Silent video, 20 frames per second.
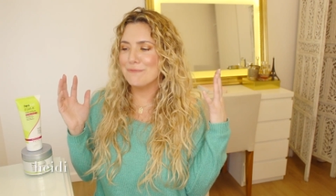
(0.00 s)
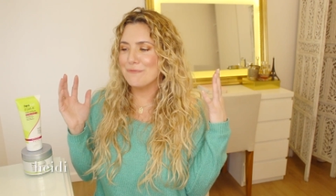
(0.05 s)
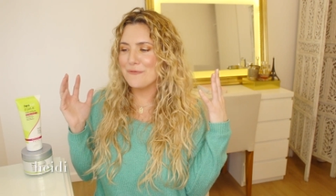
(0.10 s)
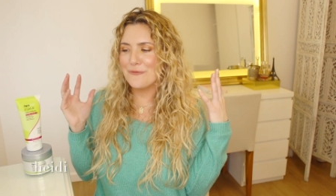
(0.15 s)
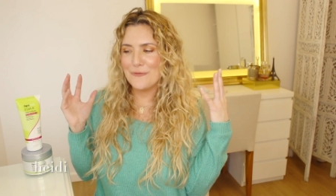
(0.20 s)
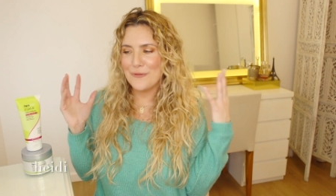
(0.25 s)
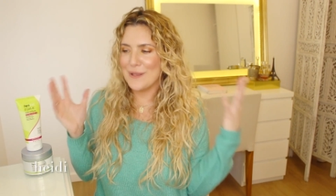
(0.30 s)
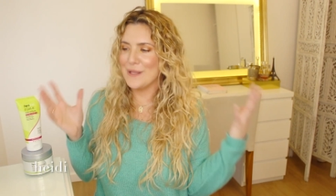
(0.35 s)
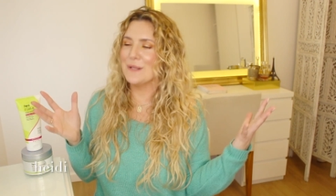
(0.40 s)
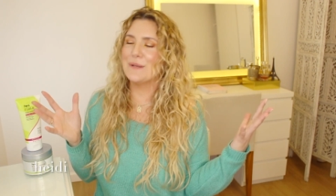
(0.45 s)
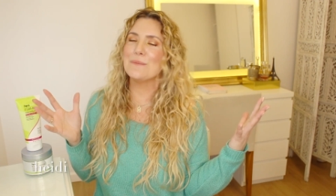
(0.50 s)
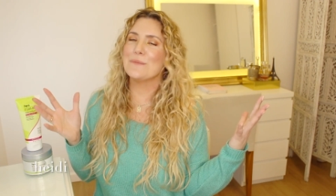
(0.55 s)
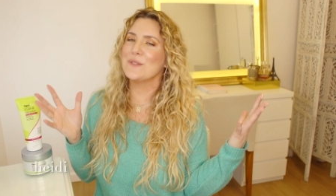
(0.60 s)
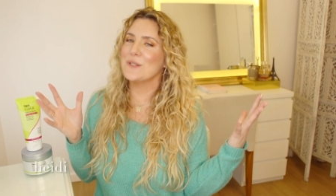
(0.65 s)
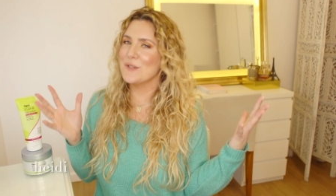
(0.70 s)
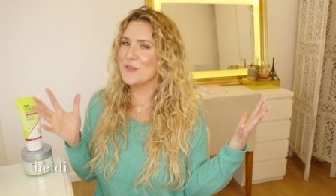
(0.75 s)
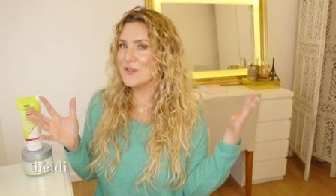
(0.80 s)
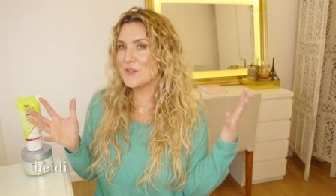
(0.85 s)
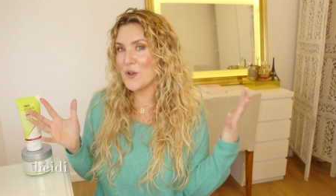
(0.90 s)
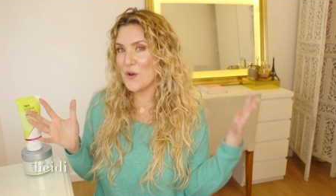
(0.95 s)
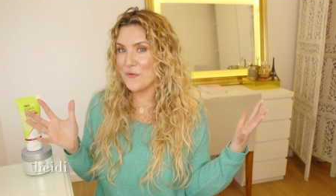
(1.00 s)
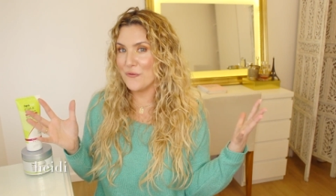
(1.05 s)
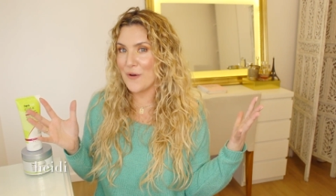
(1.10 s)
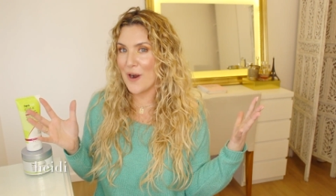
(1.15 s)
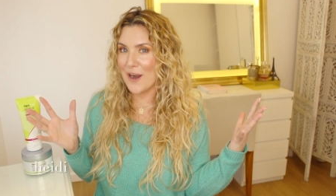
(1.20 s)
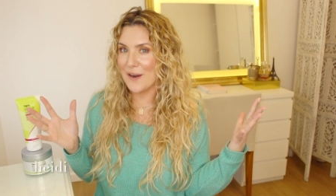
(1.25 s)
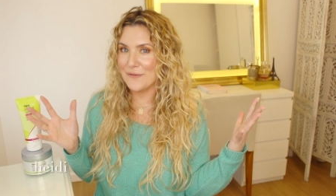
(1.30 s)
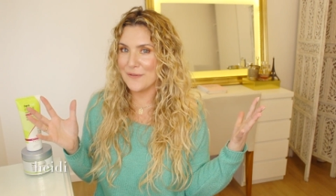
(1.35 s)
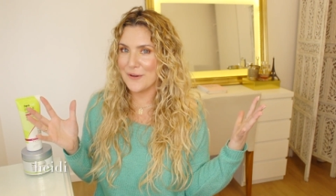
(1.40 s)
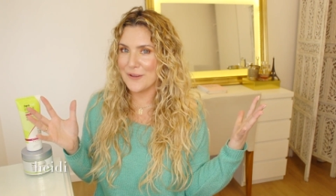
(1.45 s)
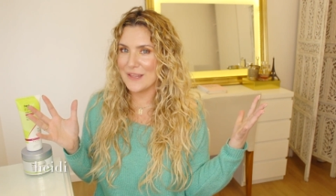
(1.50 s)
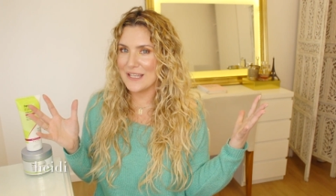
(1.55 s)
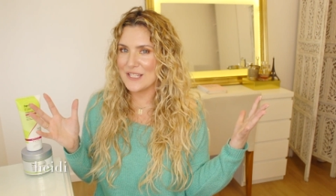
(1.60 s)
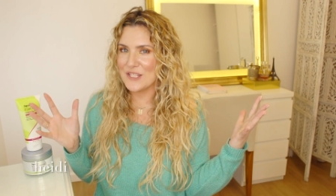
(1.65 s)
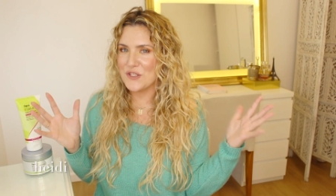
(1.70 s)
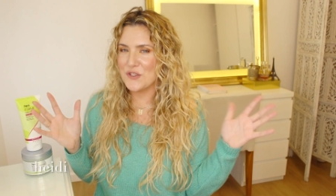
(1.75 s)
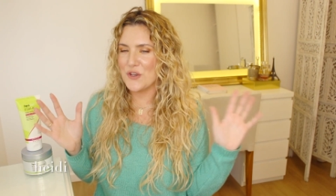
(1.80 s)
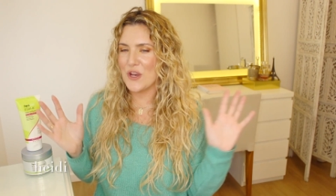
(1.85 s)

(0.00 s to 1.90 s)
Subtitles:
filmed so far for this